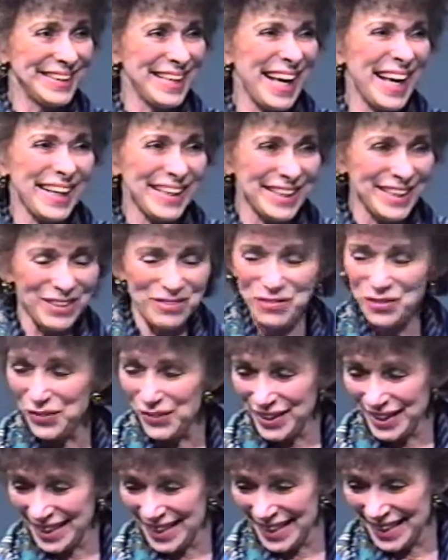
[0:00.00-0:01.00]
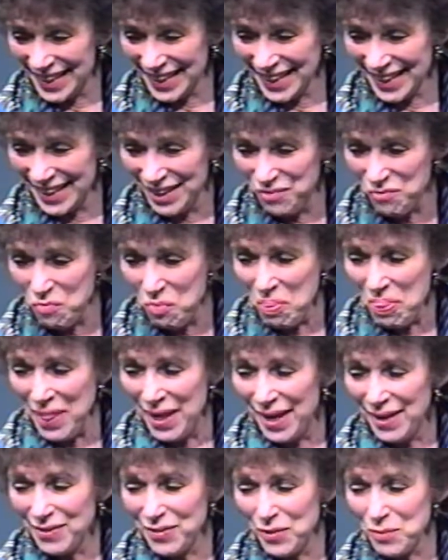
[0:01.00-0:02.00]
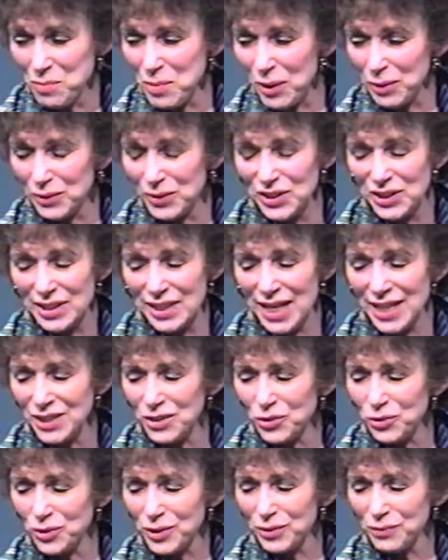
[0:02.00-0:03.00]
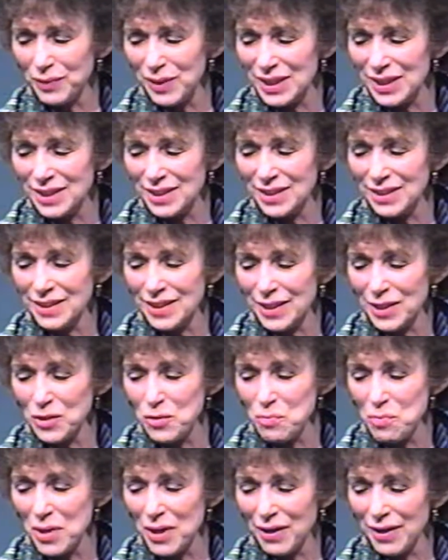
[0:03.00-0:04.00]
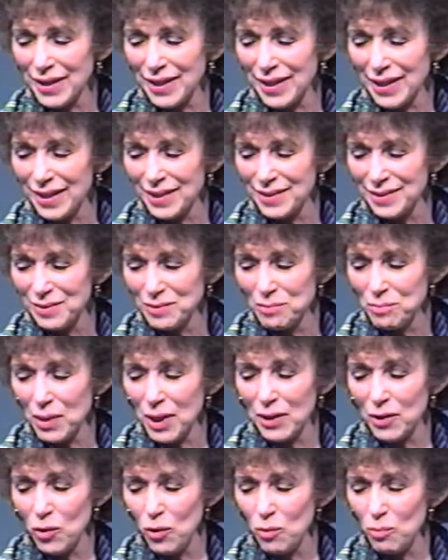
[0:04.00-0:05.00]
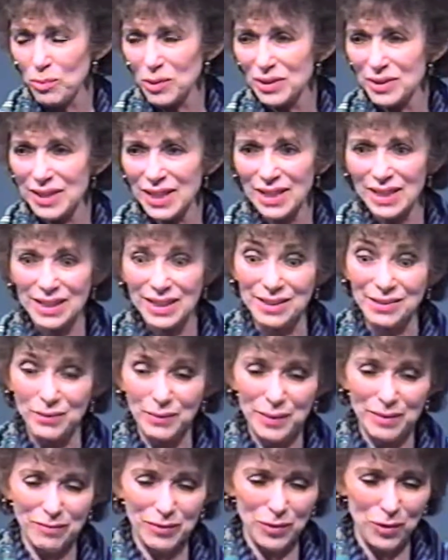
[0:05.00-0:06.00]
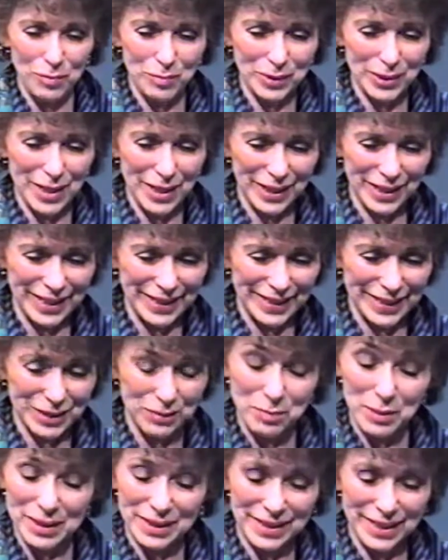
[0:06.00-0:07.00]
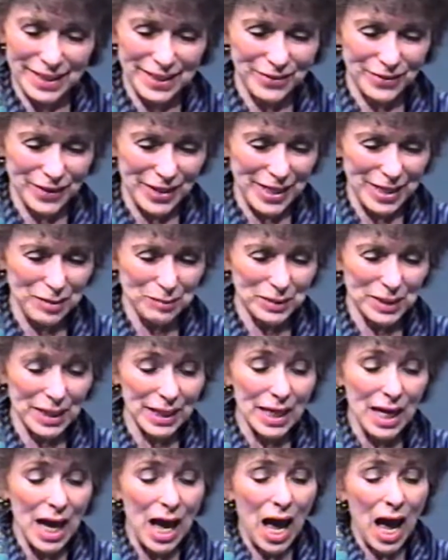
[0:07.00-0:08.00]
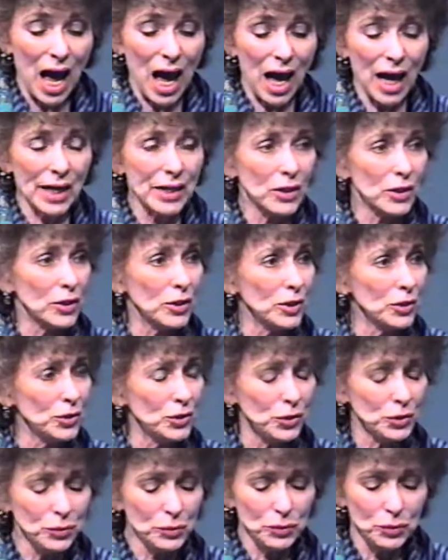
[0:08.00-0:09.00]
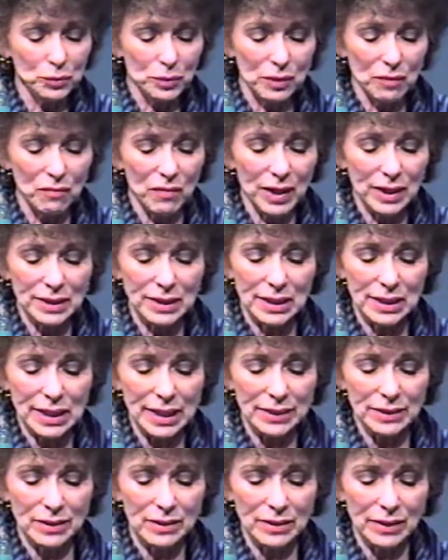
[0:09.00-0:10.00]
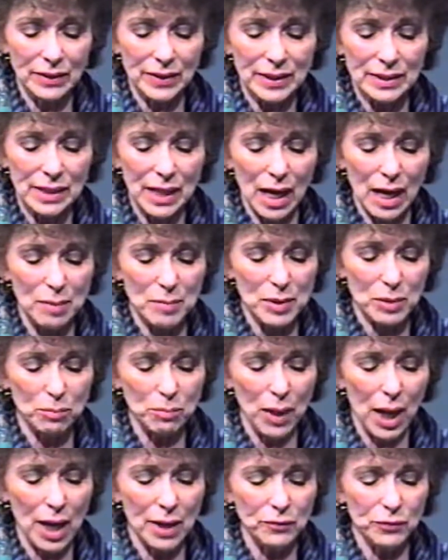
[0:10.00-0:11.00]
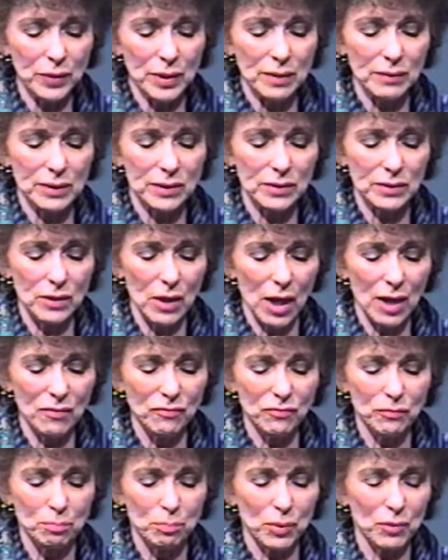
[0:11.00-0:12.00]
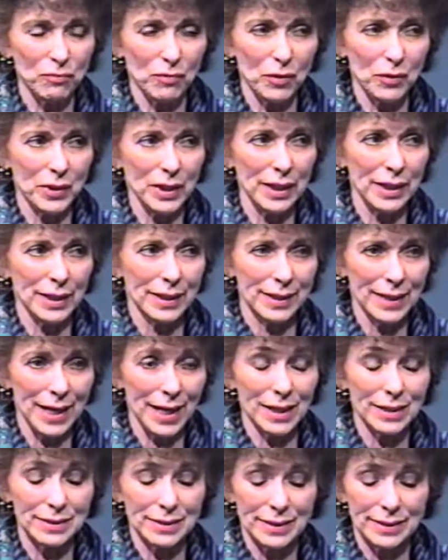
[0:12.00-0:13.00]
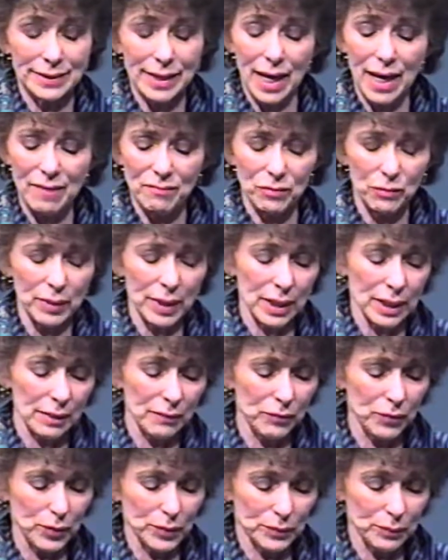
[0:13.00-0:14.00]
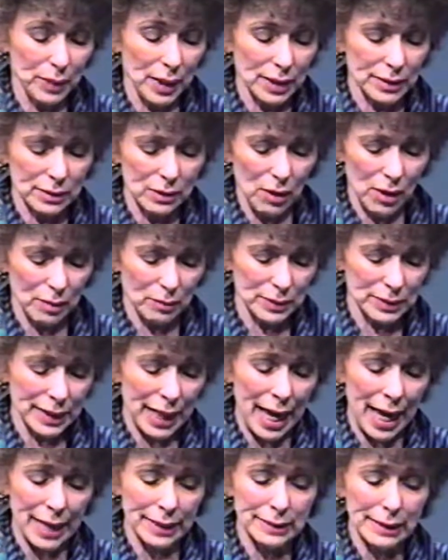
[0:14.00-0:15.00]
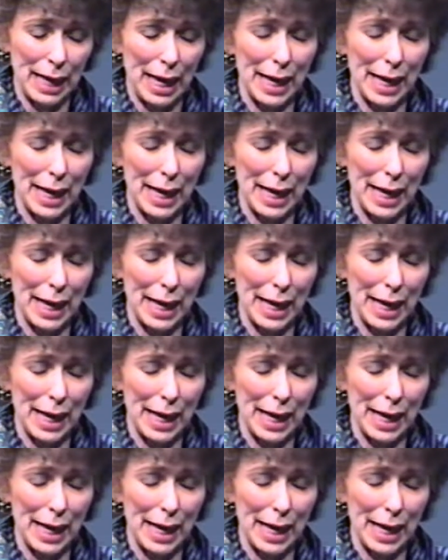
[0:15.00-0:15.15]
that give you a kick? Mm-hmm. The most dangerous religion in America by Homer Duncan, whoever Homer Duncan is, but Senator Helm said, I urge you to invest the necessary time in pondering this thought provoking analysis. I haven't read it. Of course, when I saw it, it was anti,